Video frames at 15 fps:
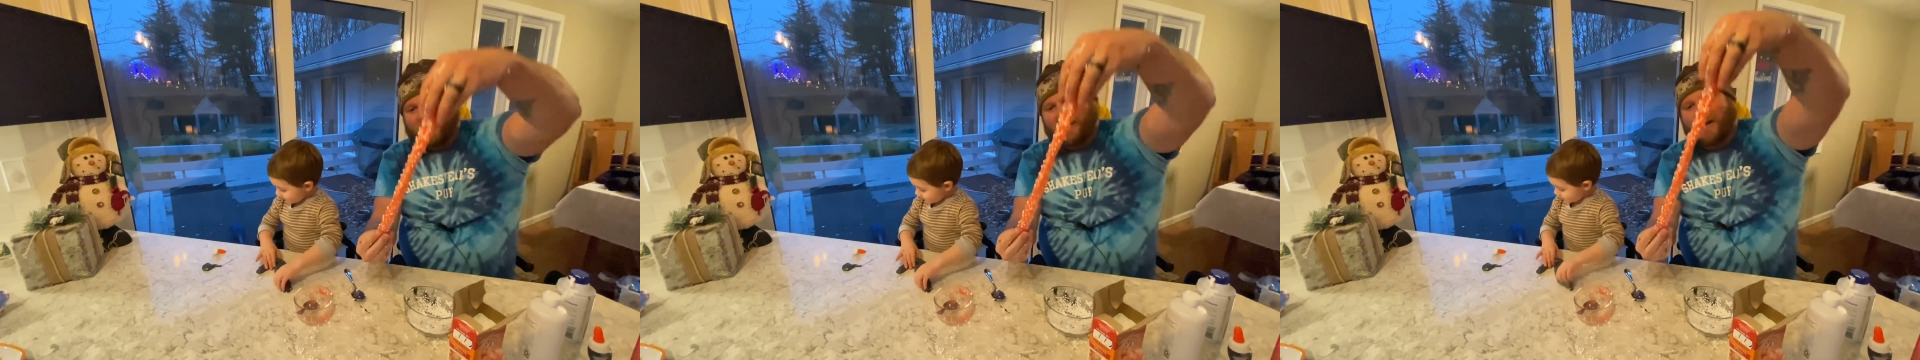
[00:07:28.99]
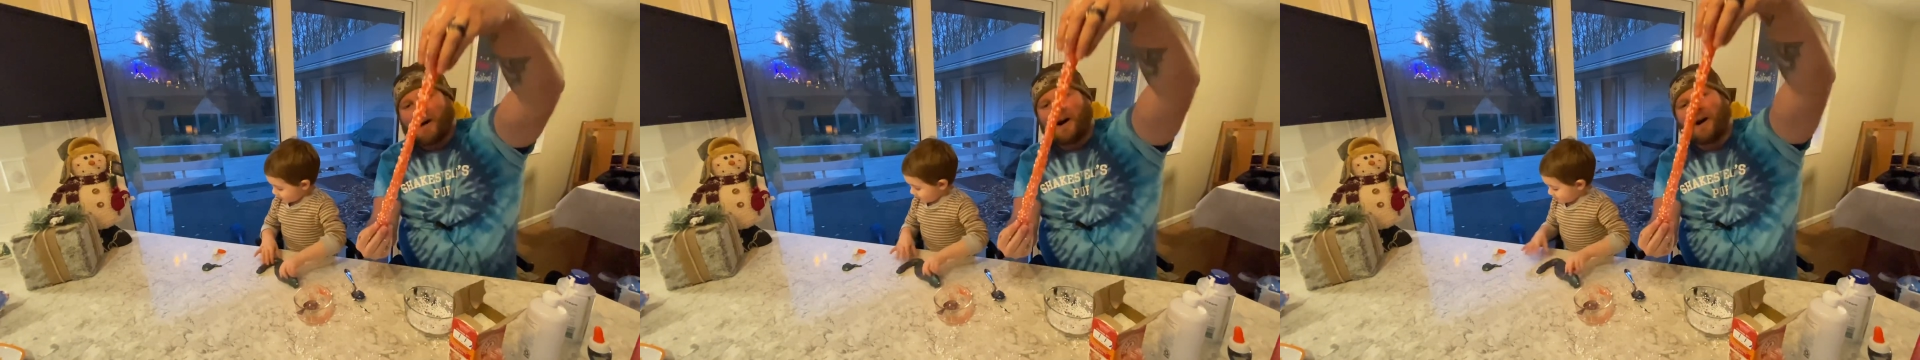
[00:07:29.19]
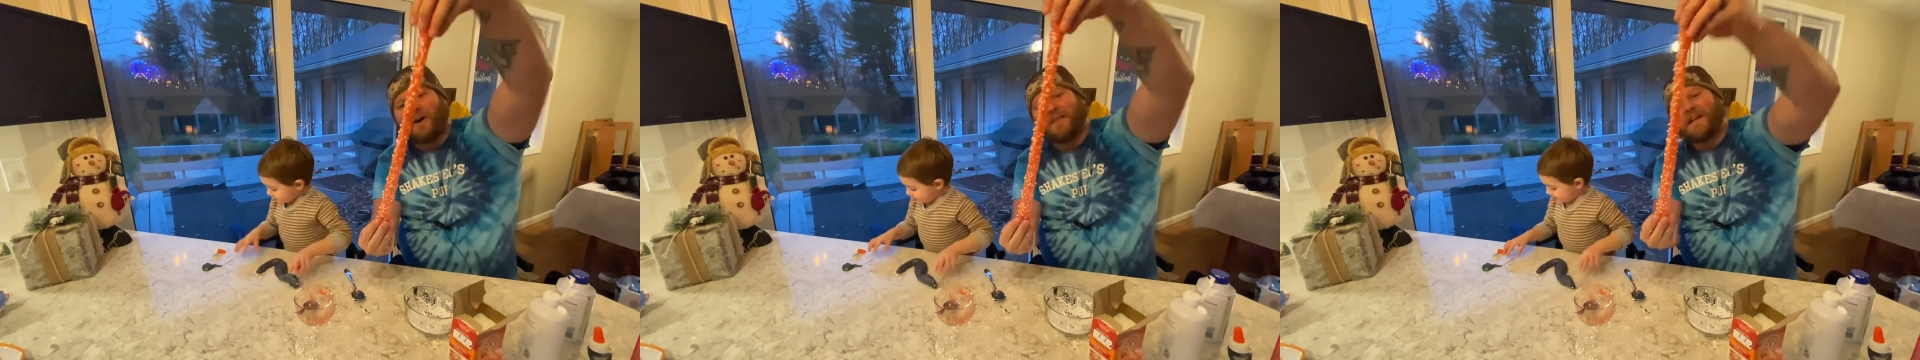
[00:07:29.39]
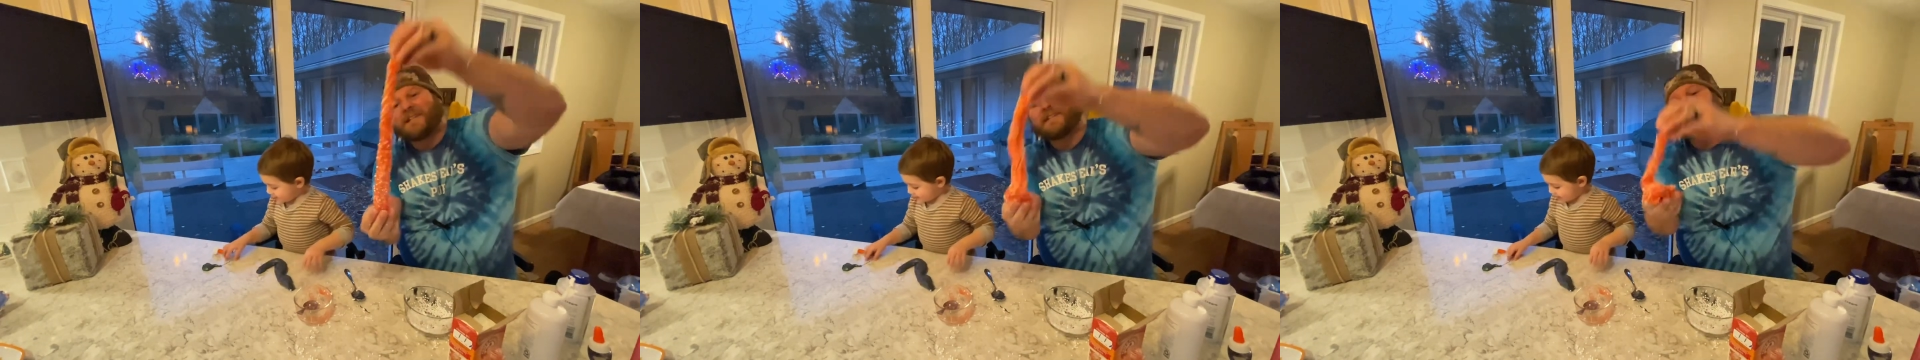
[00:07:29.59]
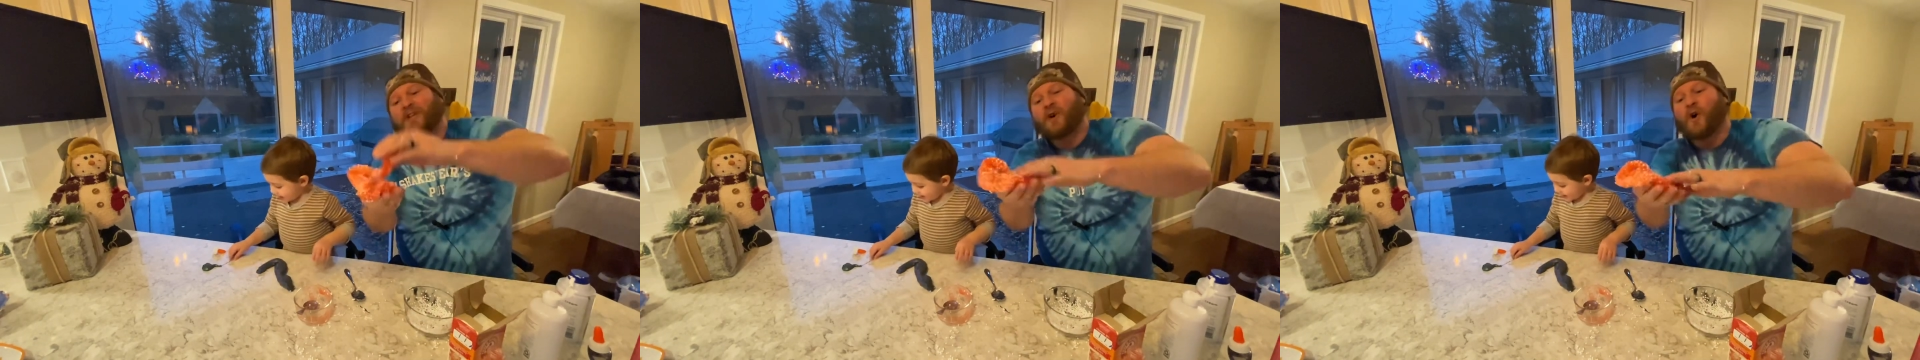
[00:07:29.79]
Oh, this
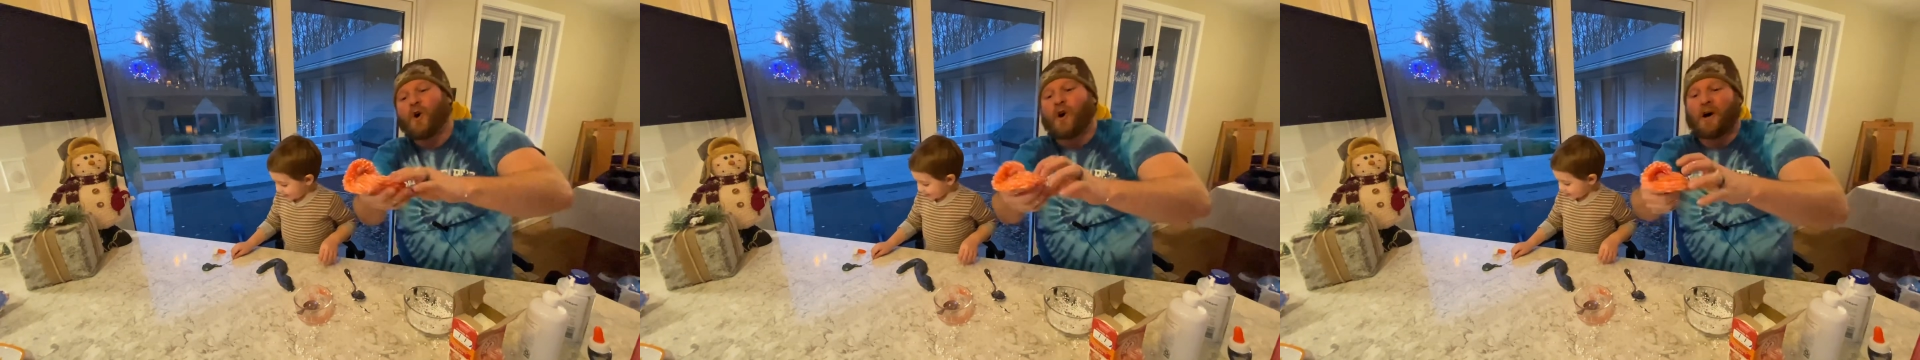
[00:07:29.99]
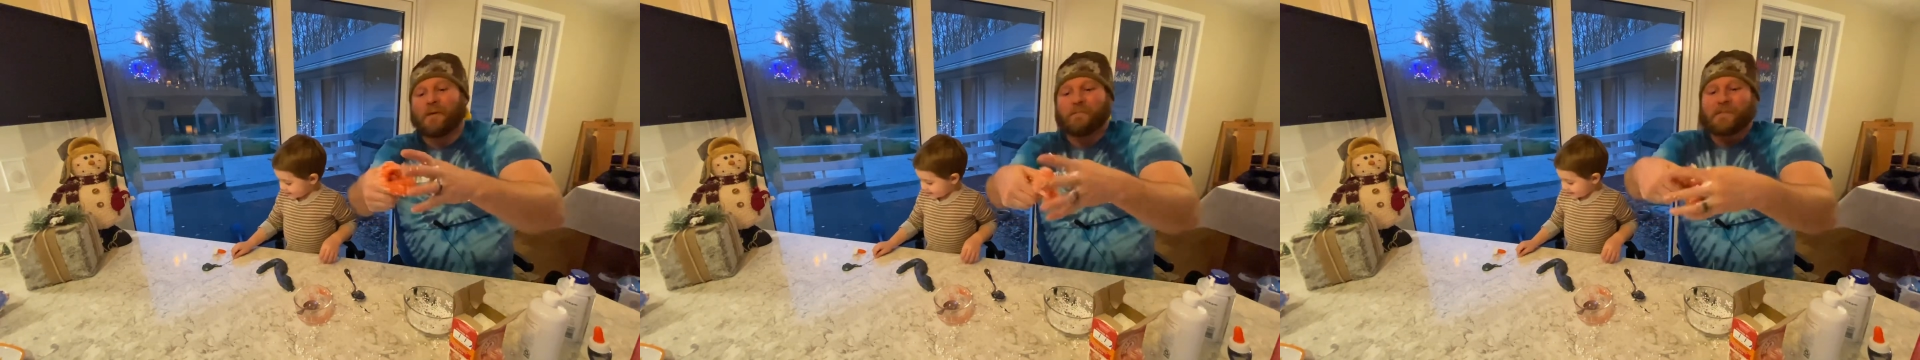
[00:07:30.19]
is cool.